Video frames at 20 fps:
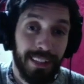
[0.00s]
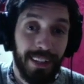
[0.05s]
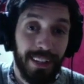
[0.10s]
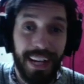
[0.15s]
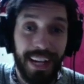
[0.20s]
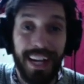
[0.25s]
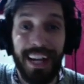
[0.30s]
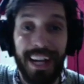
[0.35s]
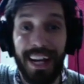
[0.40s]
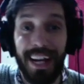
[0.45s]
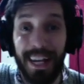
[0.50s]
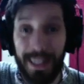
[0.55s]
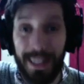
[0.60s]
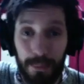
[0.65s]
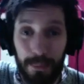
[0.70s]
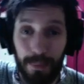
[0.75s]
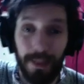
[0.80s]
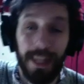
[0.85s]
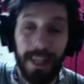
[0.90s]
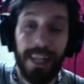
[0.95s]
Okay, I'm going
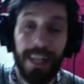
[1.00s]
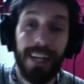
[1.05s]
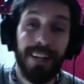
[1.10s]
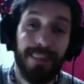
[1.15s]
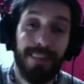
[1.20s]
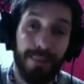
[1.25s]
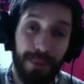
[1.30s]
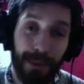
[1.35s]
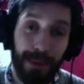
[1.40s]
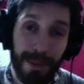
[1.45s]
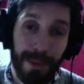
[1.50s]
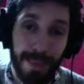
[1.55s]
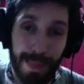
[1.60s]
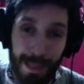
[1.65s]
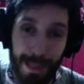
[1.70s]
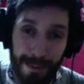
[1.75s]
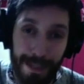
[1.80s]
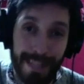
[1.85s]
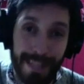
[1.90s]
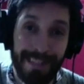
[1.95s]
to play through it
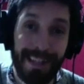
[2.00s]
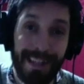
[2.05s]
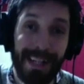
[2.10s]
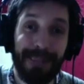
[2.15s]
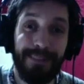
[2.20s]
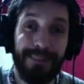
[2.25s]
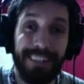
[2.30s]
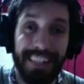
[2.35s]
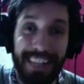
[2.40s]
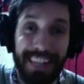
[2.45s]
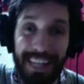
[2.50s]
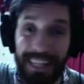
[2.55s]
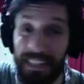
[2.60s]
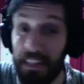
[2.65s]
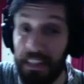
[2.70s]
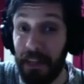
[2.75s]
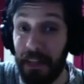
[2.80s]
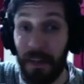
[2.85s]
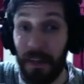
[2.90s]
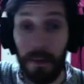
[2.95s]
3 times
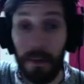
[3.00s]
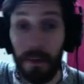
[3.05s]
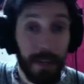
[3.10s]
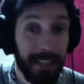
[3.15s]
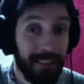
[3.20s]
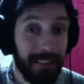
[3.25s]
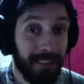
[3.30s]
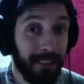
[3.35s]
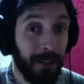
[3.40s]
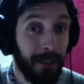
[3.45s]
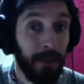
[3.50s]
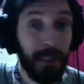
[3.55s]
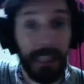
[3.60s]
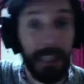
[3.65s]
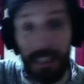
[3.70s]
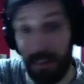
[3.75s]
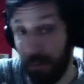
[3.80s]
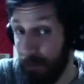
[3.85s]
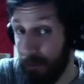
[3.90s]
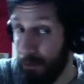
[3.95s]
again, quite
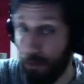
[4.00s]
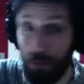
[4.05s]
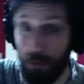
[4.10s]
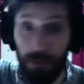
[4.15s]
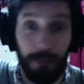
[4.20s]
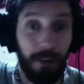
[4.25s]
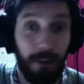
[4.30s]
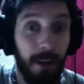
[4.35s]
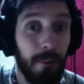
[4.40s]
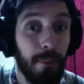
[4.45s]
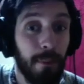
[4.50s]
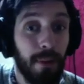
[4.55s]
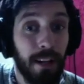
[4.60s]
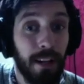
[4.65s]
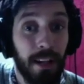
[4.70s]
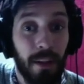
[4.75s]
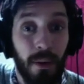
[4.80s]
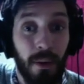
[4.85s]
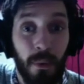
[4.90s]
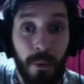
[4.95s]
slowly. Just try and
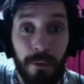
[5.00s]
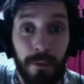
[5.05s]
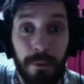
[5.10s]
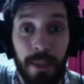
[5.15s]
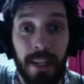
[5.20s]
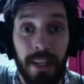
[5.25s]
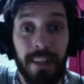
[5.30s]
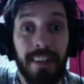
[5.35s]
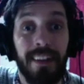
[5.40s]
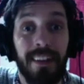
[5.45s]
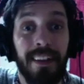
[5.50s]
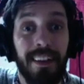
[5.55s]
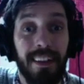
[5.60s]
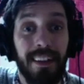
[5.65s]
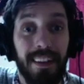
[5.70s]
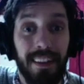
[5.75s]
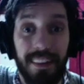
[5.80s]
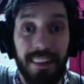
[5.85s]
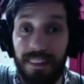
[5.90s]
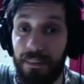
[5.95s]
play along with me.
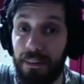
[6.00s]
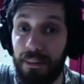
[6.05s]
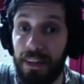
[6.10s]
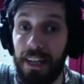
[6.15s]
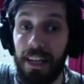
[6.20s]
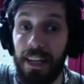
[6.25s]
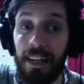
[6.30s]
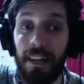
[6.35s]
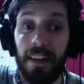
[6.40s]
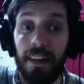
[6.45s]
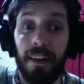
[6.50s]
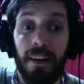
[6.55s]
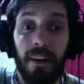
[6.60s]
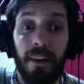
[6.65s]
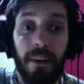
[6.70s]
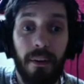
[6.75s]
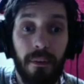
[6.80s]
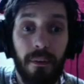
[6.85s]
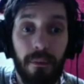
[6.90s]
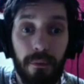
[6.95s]
3,
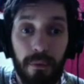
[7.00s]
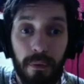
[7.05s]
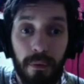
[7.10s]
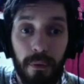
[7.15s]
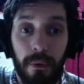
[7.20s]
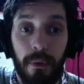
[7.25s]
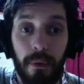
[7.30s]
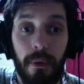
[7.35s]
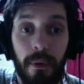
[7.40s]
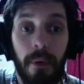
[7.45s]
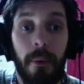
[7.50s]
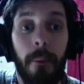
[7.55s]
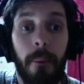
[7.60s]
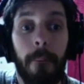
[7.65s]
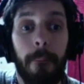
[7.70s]
4.